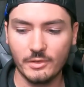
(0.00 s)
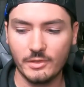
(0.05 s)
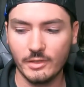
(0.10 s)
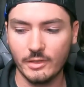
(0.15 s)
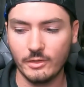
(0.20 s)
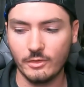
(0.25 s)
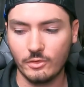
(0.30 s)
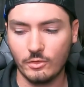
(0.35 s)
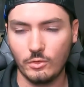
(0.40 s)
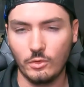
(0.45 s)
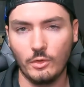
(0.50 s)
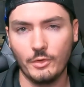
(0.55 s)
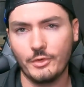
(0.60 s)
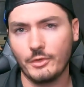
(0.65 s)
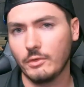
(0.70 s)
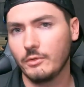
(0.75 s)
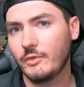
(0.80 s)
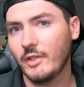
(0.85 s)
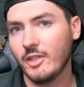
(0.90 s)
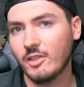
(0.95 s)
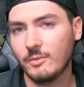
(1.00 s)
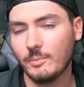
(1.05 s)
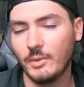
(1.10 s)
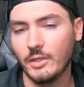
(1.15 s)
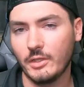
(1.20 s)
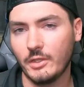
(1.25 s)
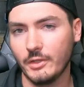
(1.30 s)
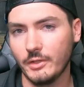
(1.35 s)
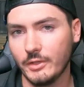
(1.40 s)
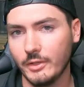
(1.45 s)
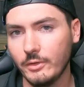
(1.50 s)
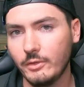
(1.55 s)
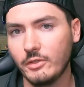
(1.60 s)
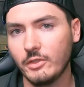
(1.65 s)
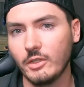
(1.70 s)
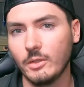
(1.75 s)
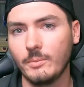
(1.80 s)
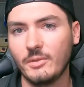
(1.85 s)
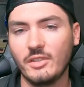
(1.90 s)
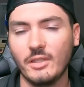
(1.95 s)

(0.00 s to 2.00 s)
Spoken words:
to scroll through Facebook or YouTube.